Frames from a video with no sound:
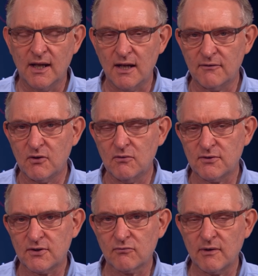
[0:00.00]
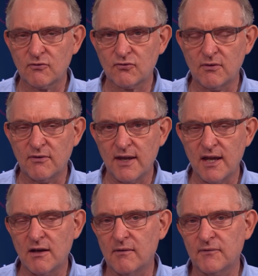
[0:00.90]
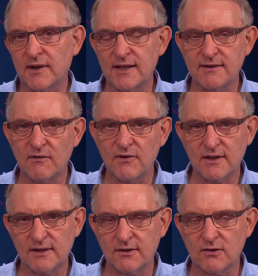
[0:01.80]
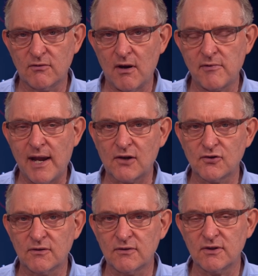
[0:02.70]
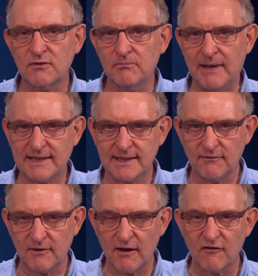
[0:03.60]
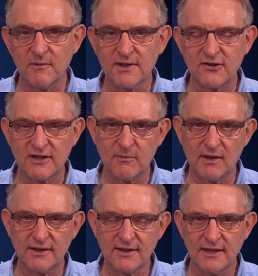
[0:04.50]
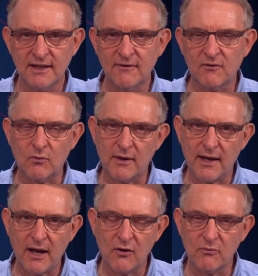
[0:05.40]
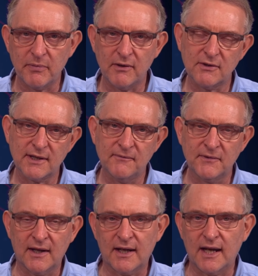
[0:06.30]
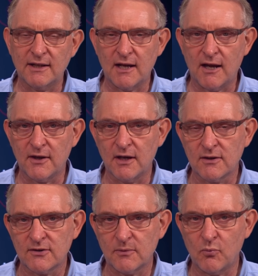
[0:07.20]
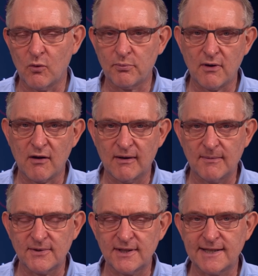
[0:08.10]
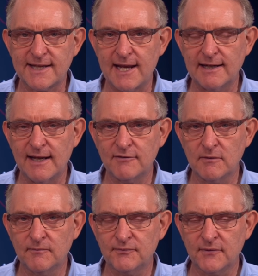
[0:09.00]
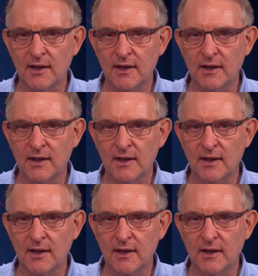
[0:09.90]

And of course, the real truth here is that this is a direct reaction to massive government stimulus with Homebuilder and other support programs at the state level.